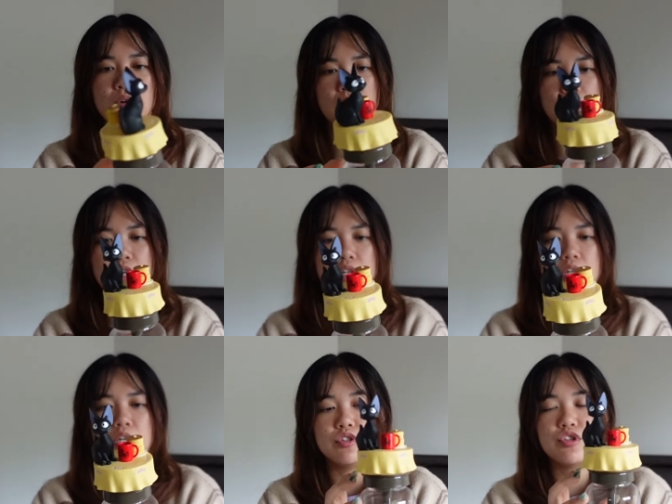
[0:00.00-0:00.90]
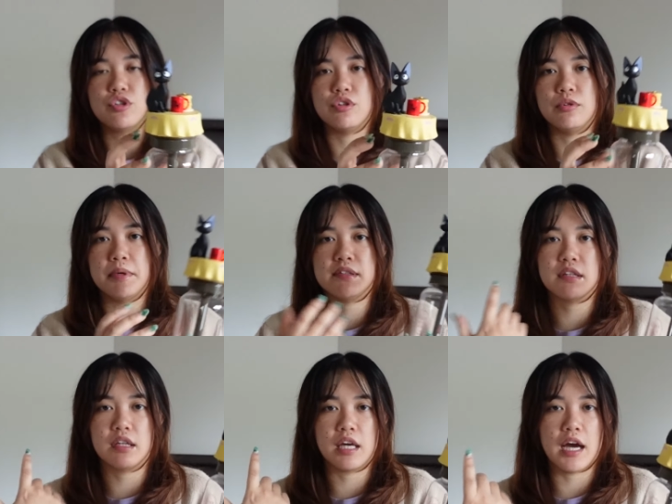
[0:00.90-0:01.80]
cord to
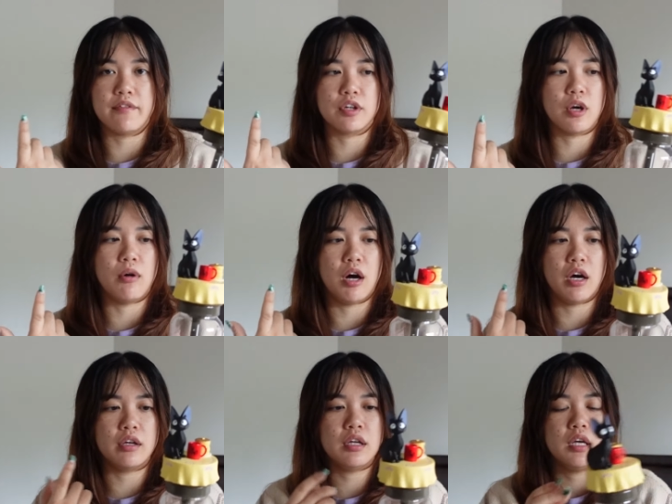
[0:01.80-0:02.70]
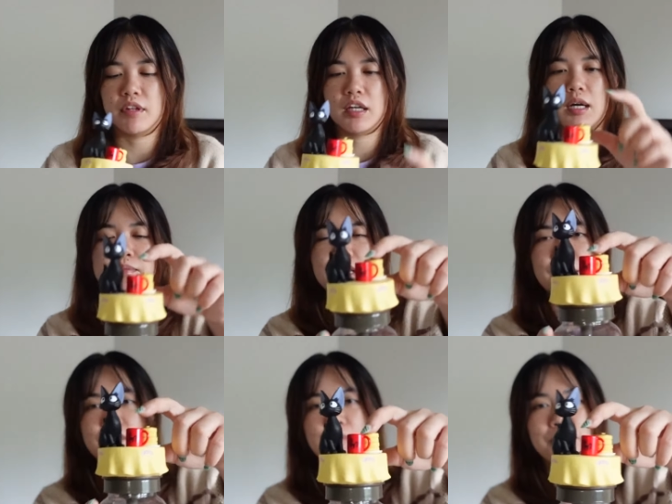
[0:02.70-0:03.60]
basically have it go on. It comes out
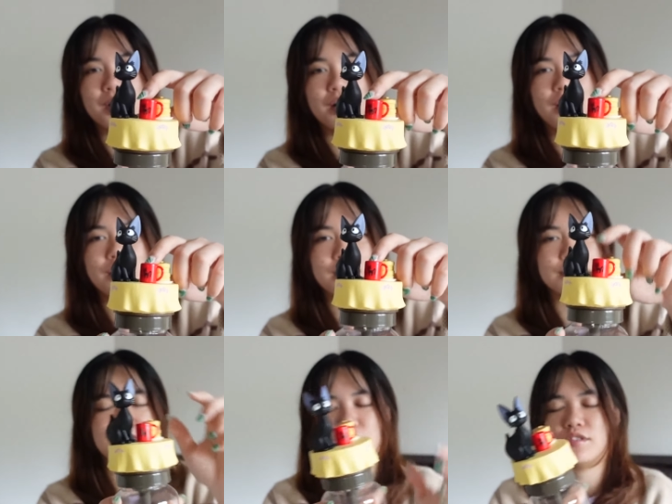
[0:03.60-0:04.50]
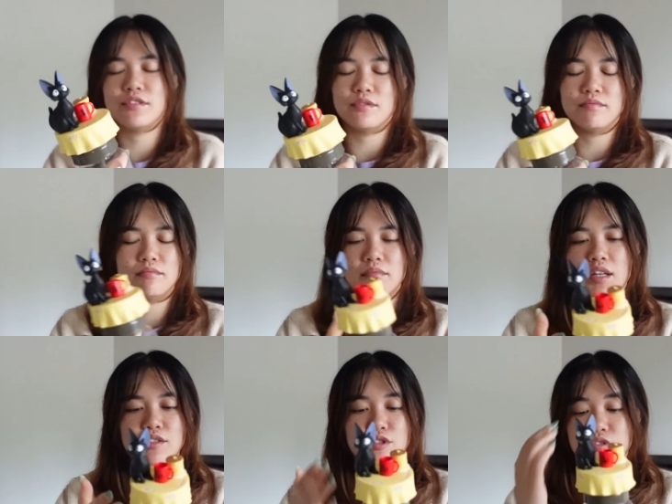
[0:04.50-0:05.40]
of the mug. It's just
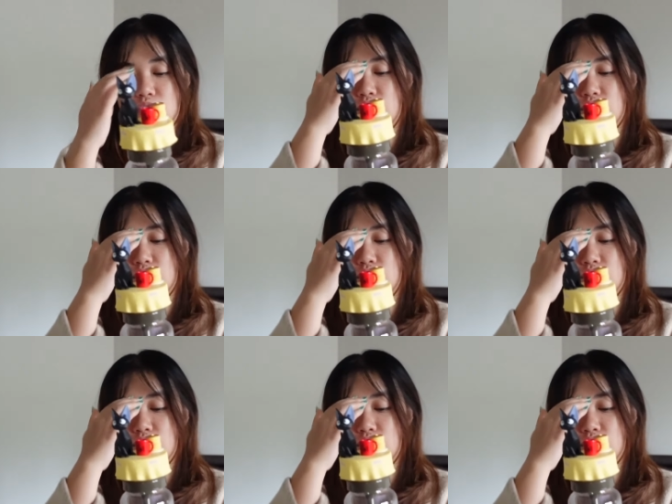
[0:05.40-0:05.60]
it's just